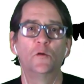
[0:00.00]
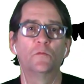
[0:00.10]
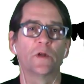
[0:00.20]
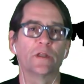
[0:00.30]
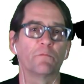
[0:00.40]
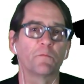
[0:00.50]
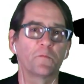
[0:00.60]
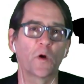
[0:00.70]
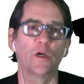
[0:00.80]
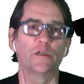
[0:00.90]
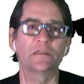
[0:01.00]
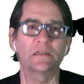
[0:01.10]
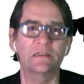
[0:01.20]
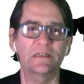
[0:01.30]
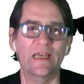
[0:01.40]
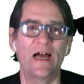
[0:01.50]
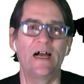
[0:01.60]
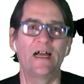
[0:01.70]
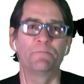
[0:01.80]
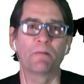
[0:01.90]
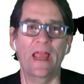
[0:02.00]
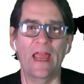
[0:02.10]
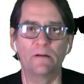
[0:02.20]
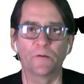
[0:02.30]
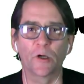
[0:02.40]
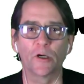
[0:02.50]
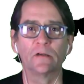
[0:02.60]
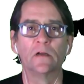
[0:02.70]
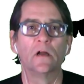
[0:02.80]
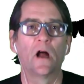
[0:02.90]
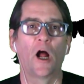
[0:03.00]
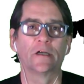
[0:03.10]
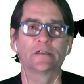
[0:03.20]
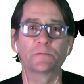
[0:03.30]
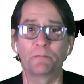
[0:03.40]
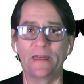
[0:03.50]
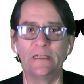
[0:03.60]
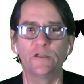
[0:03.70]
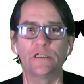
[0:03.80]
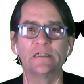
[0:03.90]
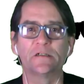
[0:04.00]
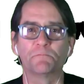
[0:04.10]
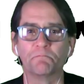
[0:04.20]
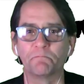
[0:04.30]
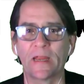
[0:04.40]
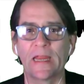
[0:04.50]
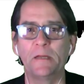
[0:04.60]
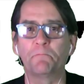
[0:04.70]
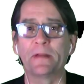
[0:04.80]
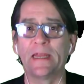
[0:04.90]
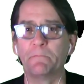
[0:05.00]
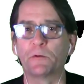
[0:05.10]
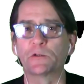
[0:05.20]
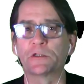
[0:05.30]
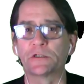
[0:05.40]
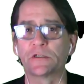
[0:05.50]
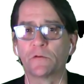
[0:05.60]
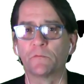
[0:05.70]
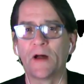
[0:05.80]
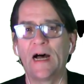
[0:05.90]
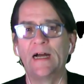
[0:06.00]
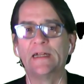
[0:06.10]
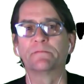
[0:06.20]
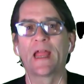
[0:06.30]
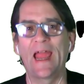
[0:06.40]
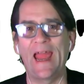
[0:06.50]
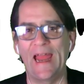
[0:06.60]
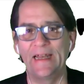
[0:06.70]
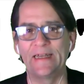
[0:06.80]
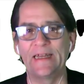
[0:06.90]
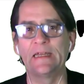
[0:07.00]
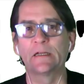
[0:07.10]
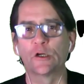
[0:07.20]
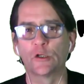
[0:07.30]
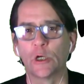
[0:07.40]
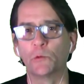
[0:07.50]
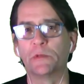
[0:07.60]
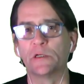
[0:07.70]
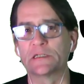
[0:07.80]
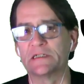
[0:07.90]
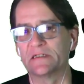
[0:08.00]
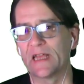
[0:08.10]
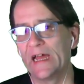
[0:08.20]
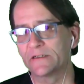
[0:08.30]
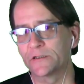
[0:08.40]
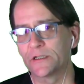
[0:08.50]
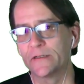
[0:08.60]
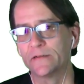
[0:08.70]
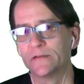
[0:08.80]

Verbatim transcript: For the first time ever, our species may be able to survive any global disaster.